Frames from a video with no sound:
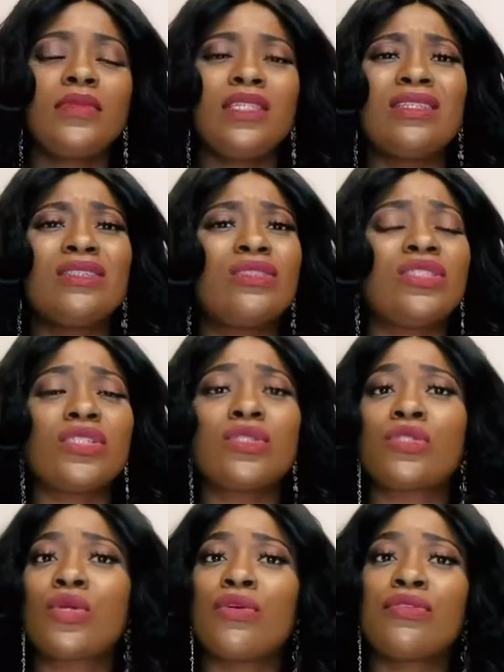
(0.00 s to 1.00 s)
Just
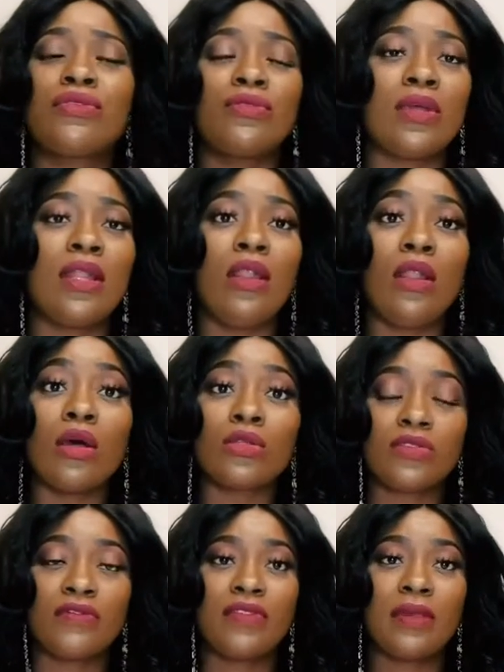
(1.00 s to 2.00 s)
go through a lot
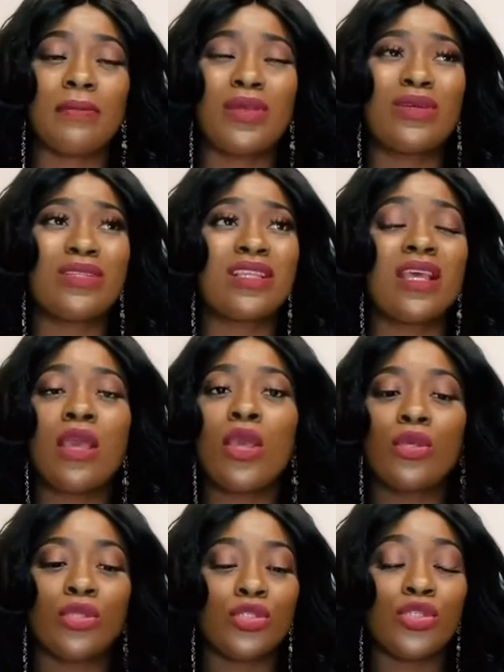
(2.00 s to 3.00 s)
of them, because
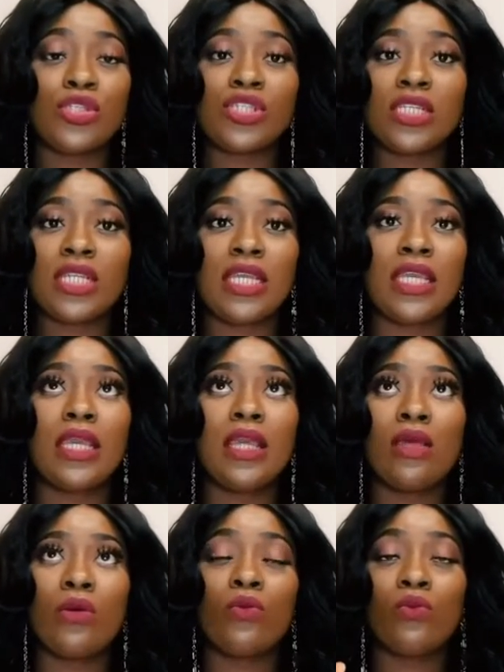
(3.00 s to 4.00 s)
usually
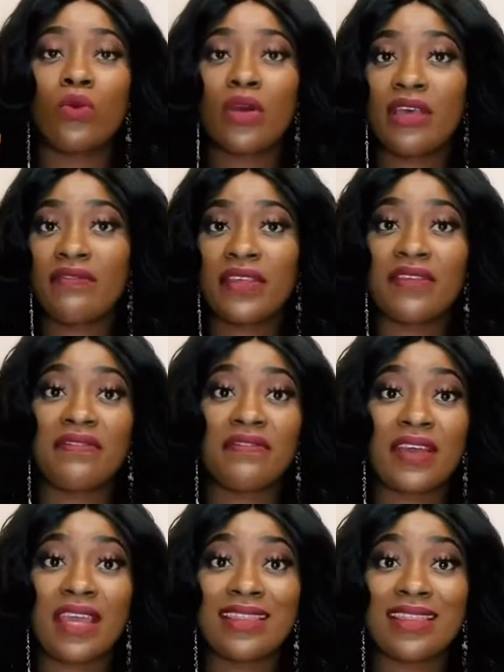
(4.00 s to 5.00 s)
whatever you
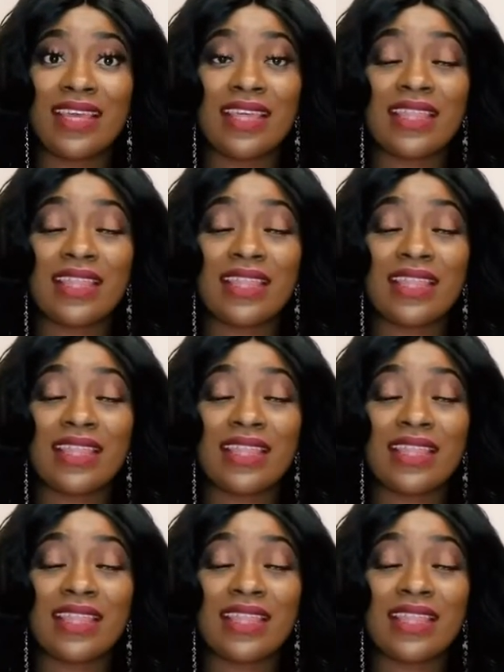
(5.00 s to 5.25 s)
find there, they are